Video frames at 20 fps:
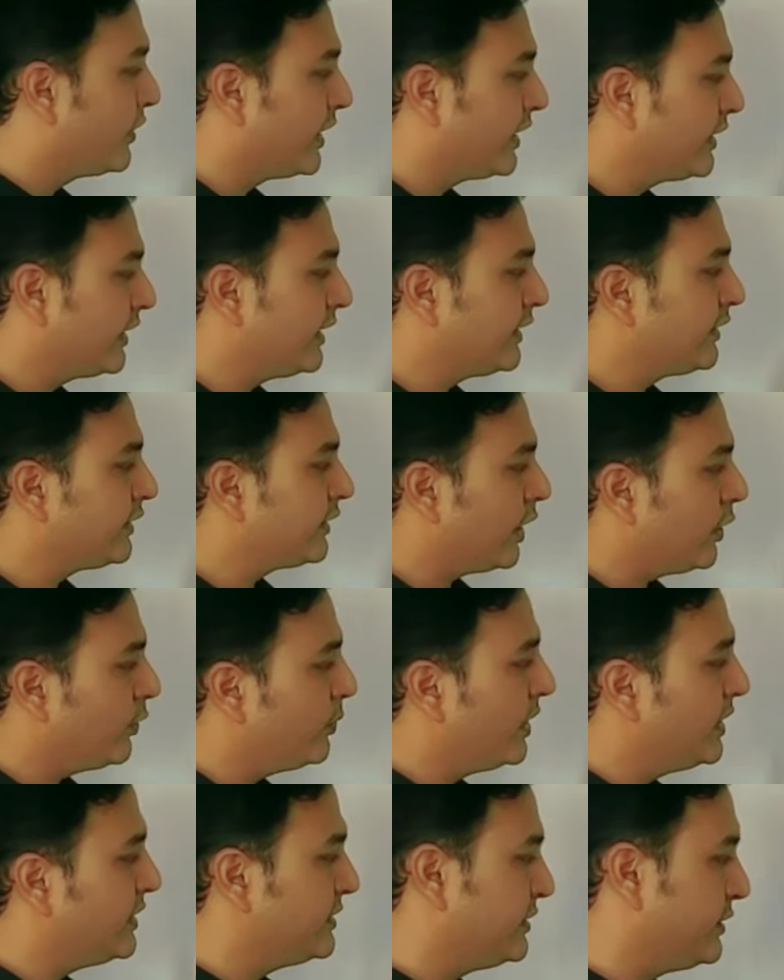can get tau
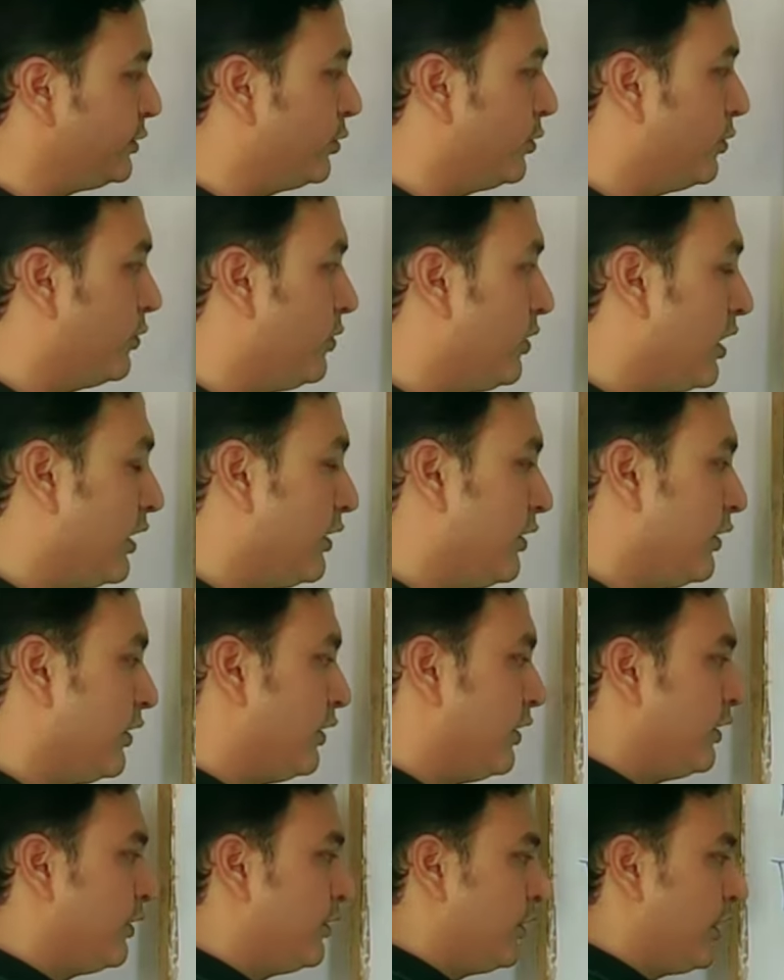as 0.
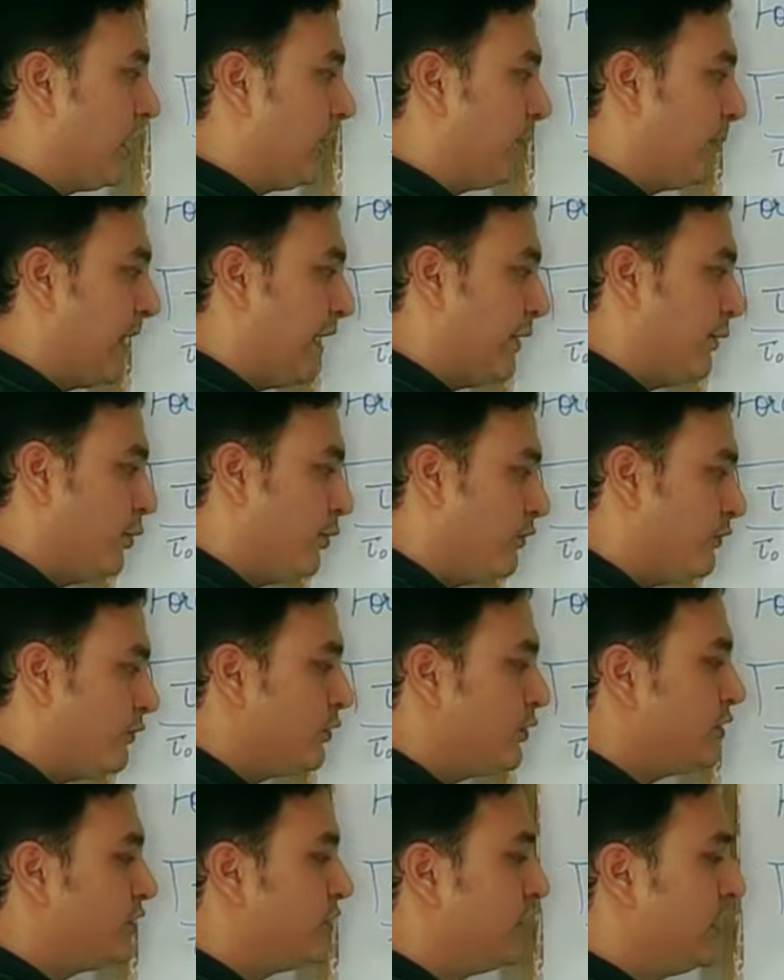Apply no
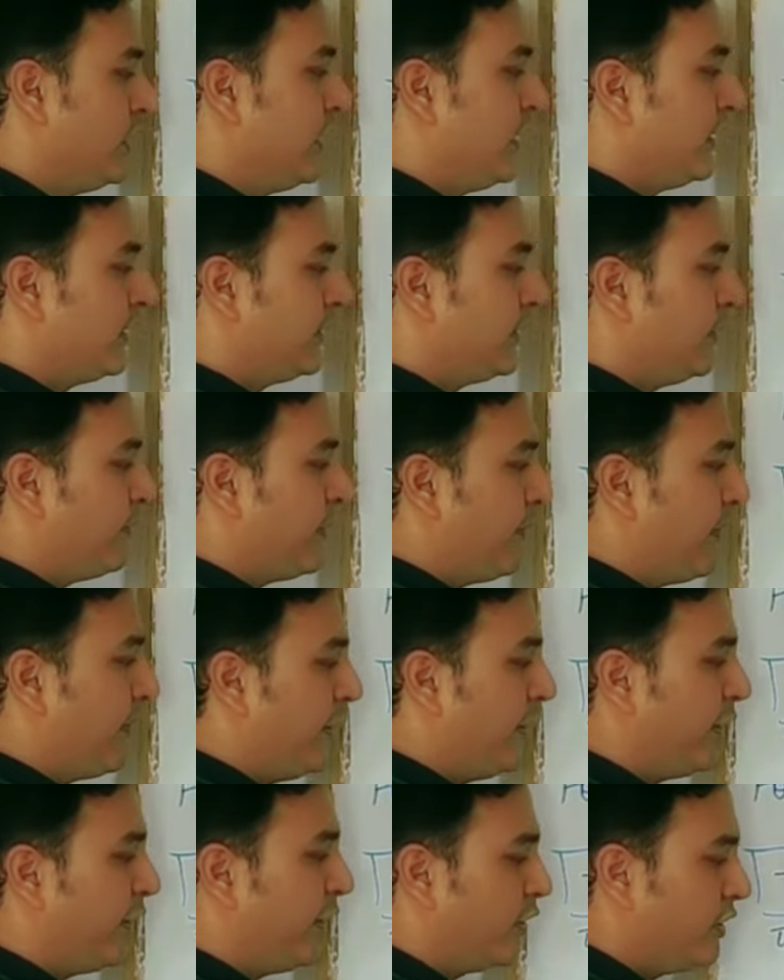force, the
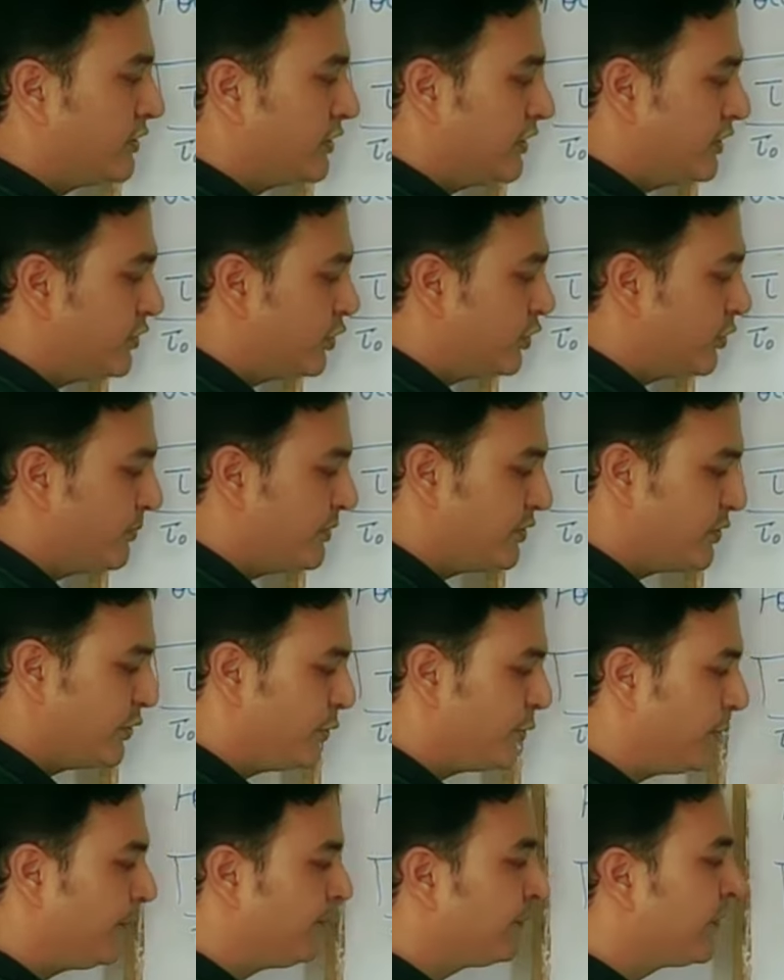perpendicular distance should be
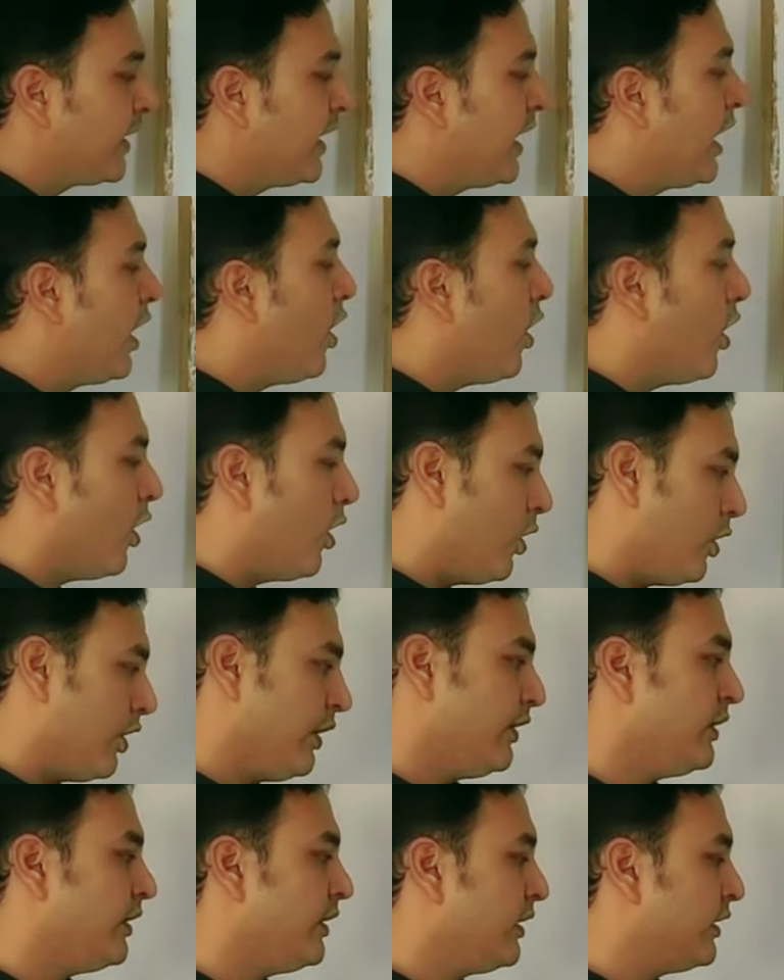0,
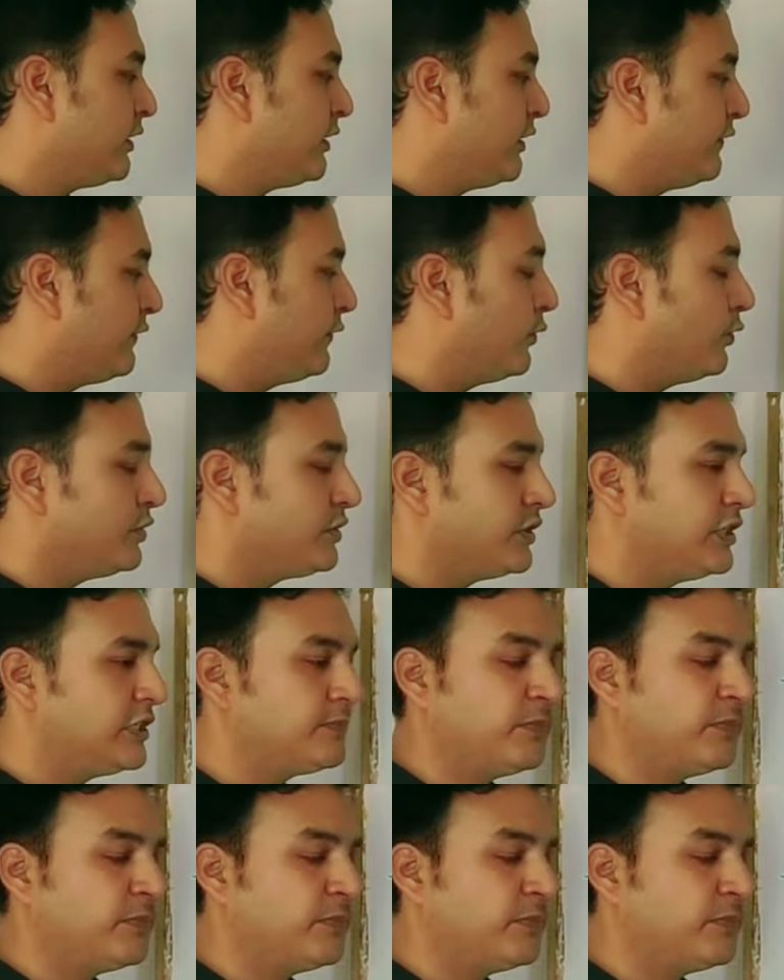or the force is